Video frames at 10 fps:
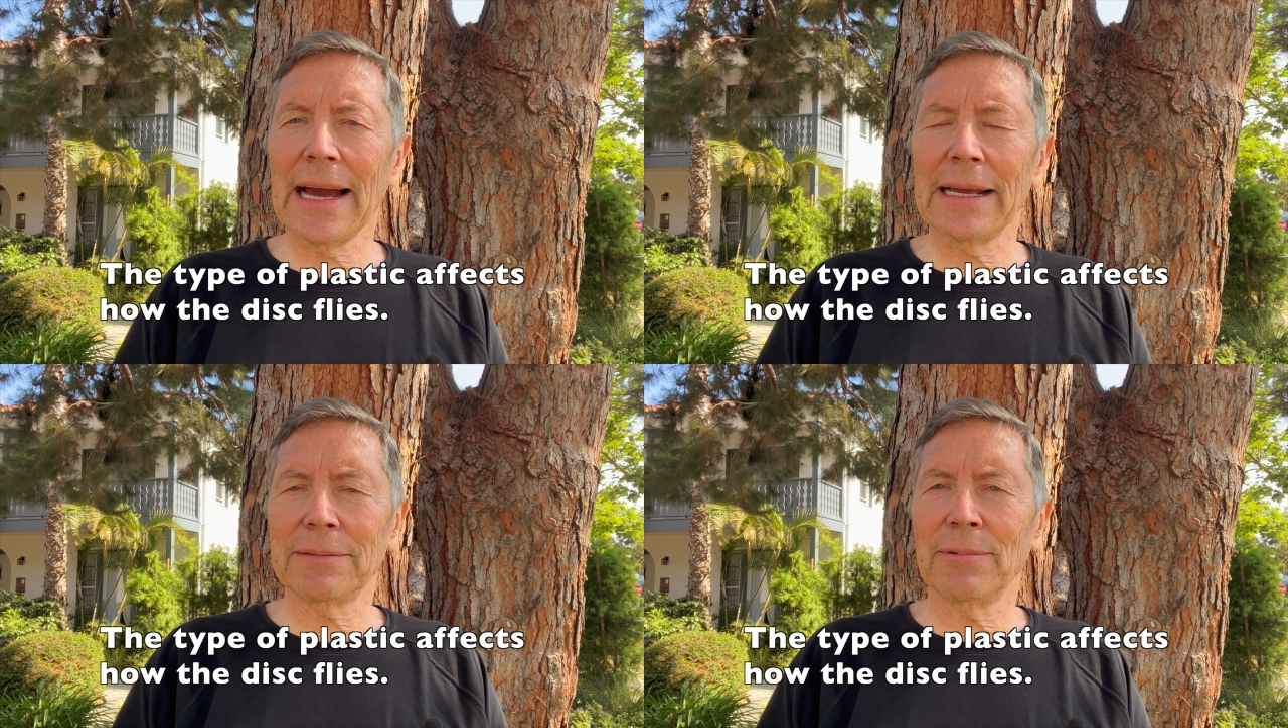
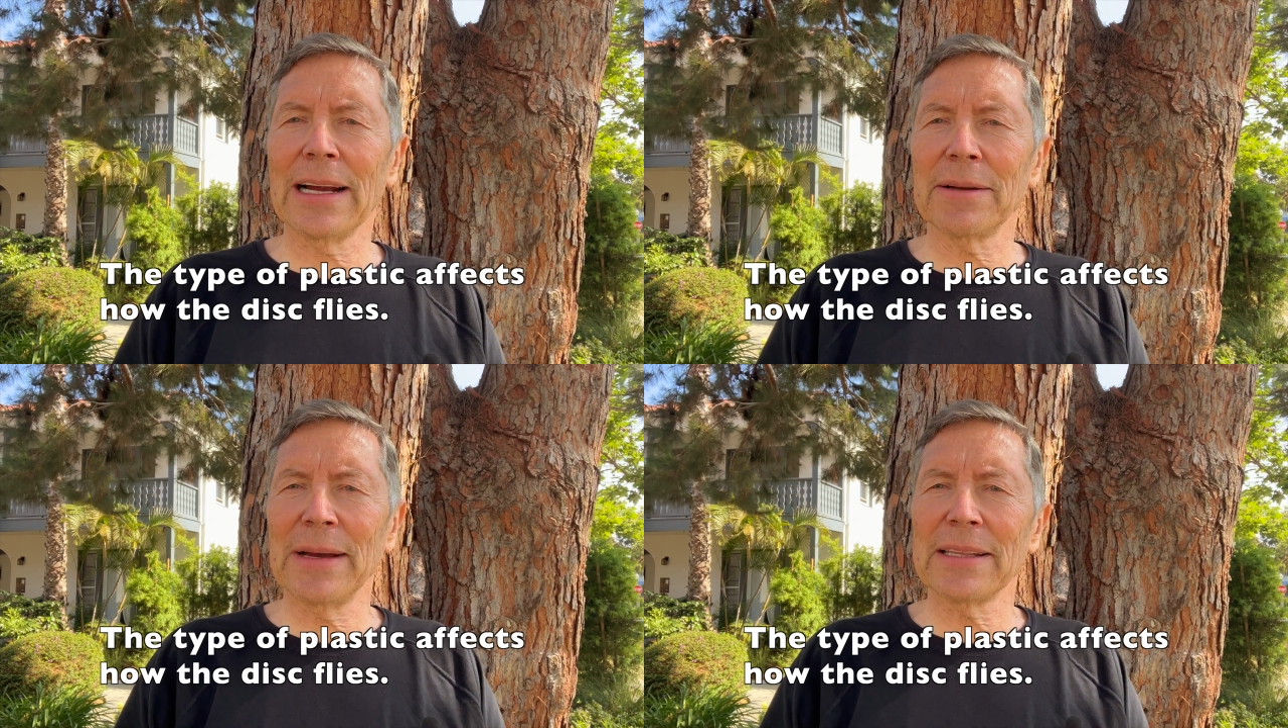I
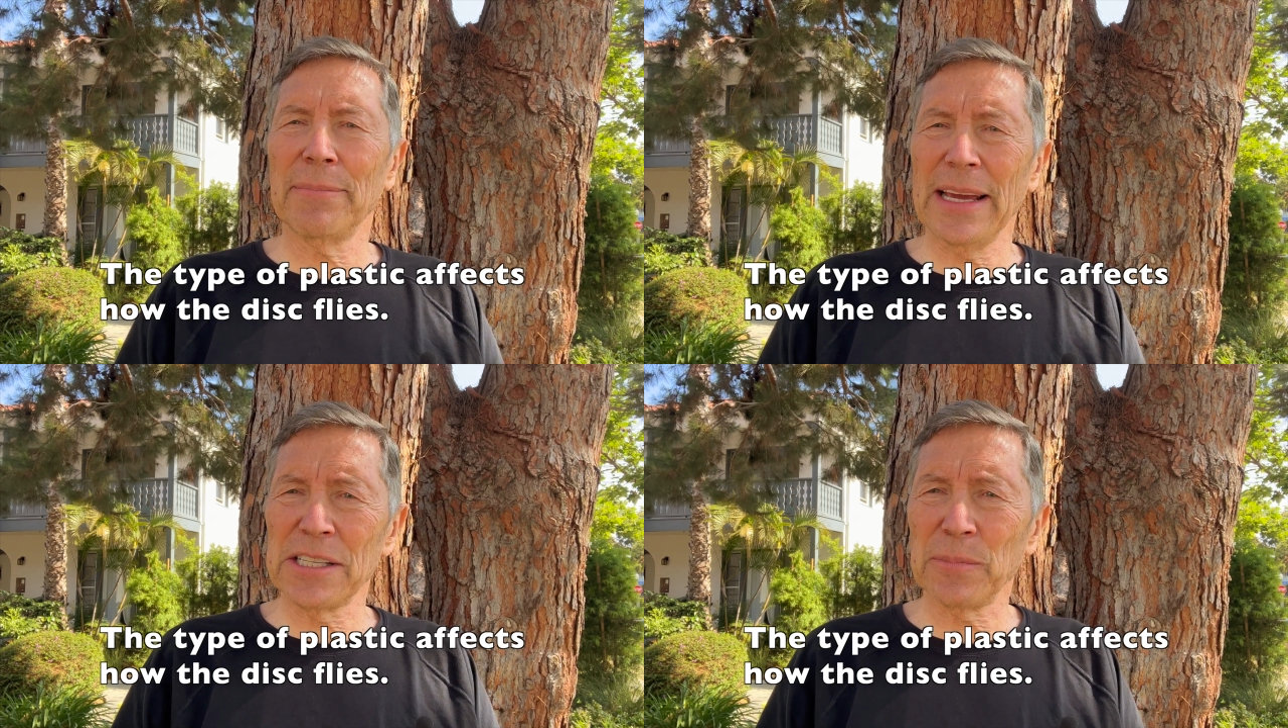recommend the
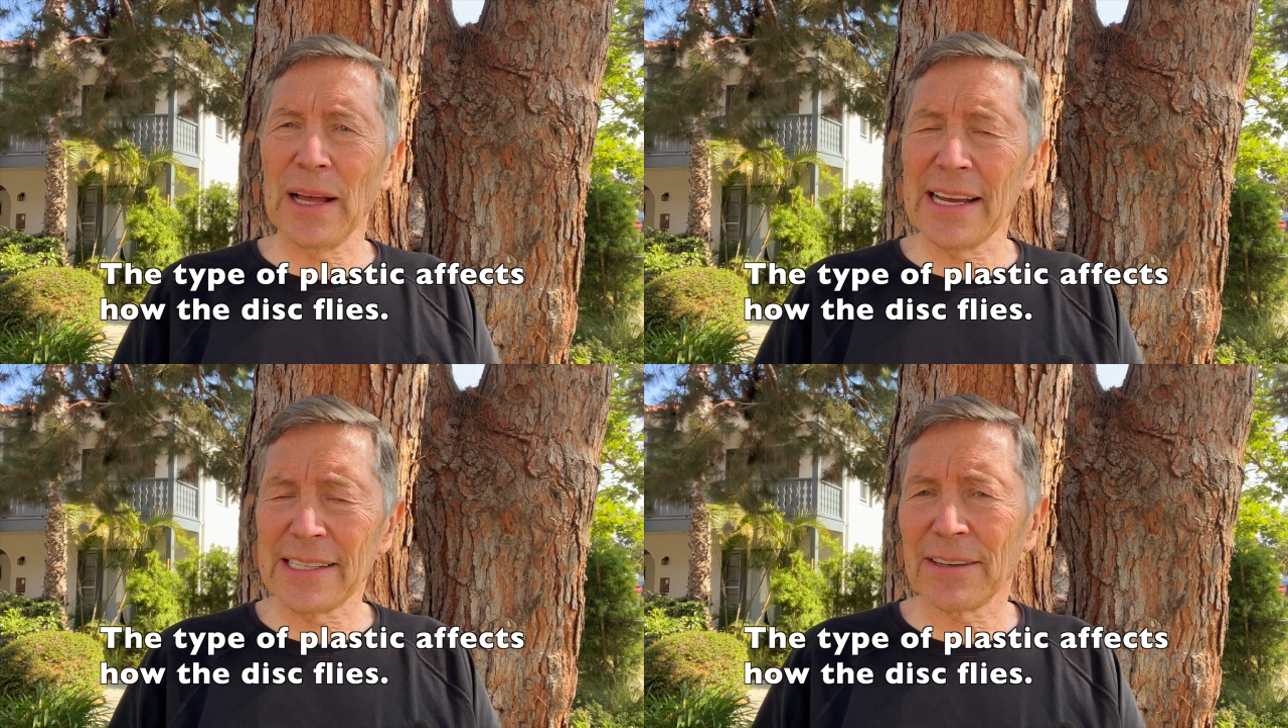base
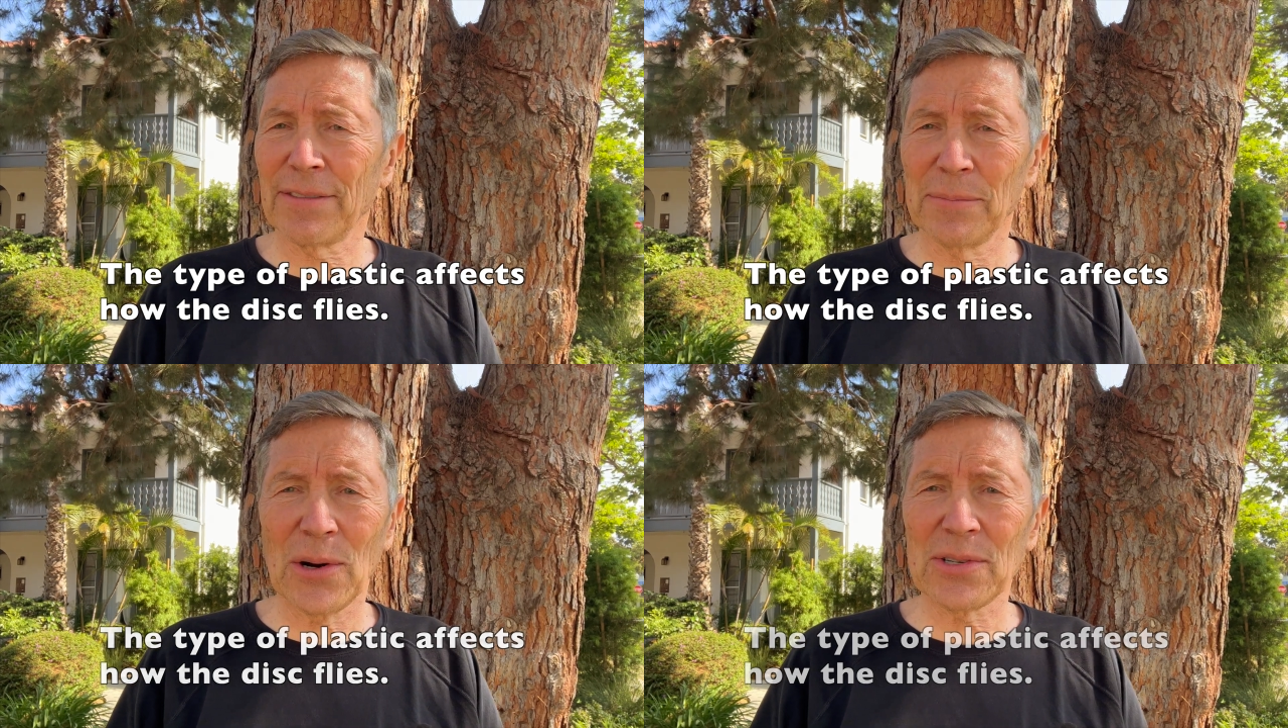plastic
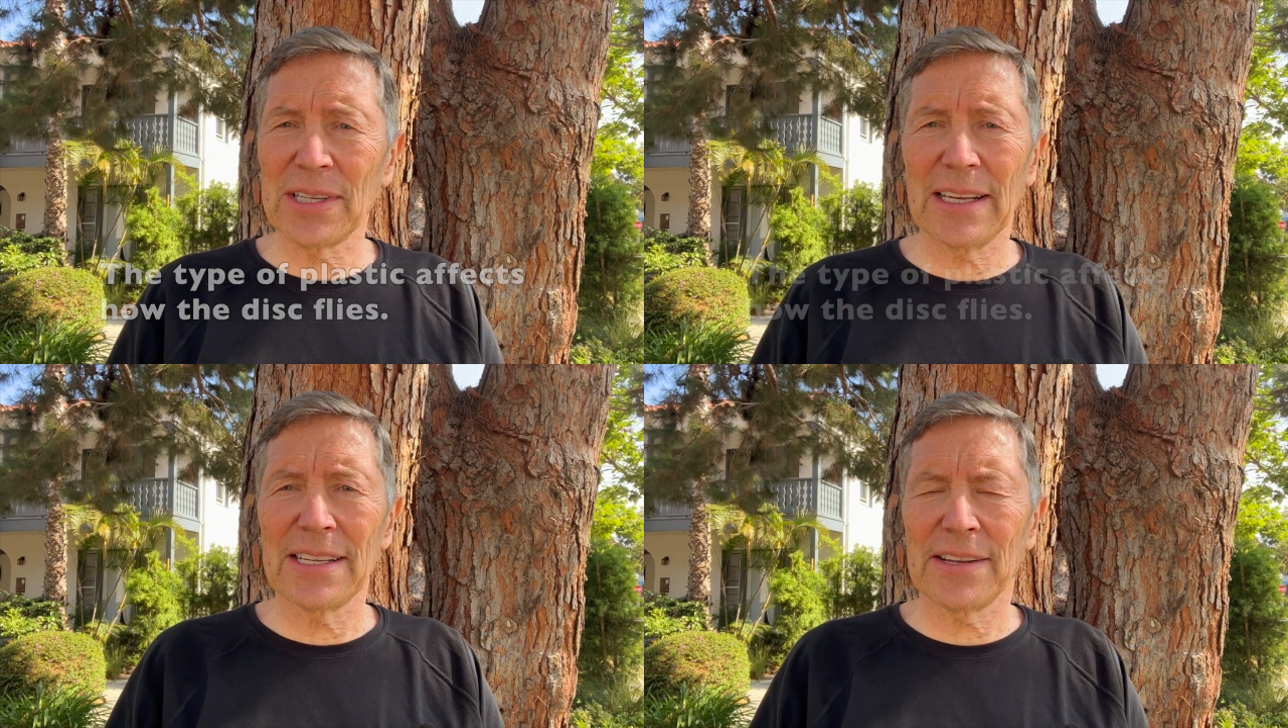for most
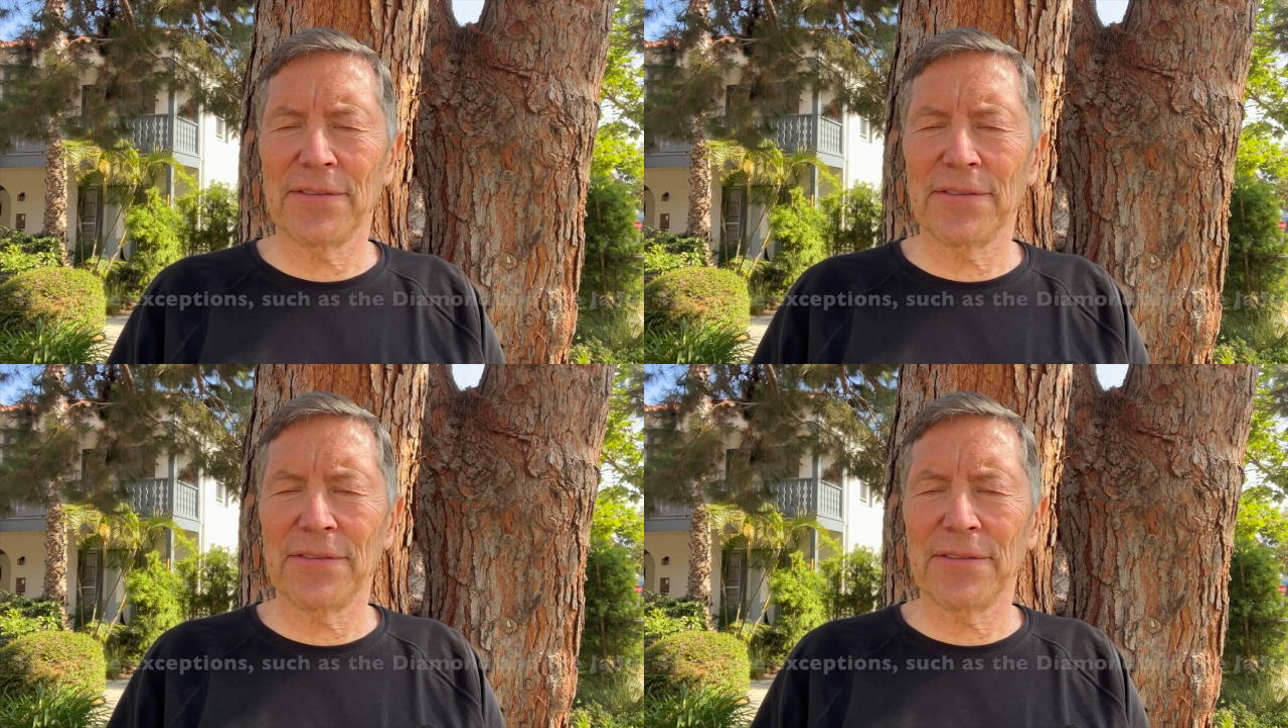of these.